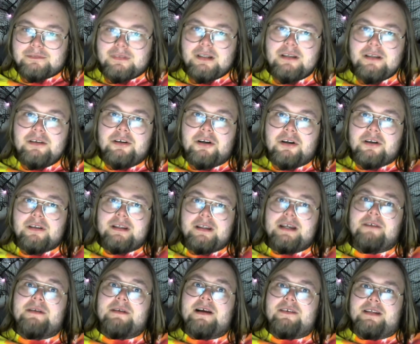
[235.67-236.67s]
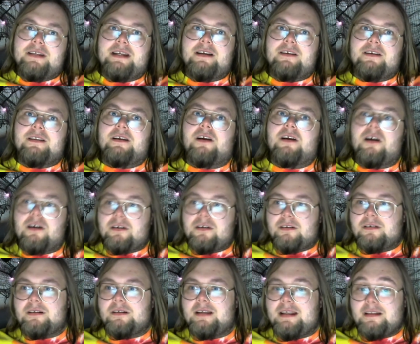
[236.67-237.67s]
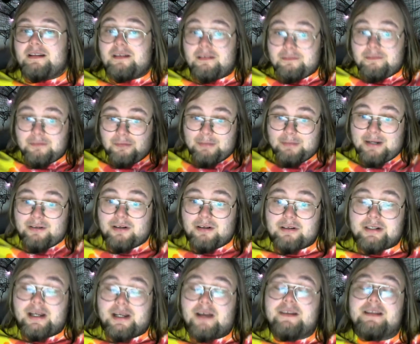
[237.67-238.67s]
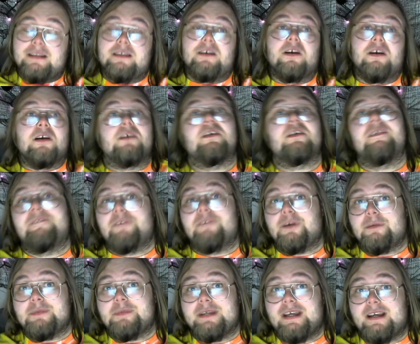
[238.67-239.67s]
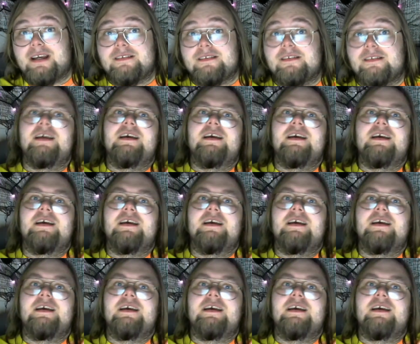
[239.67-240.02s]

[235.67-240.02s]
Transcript: Currently around here, around our county, there aren't confirmed cases.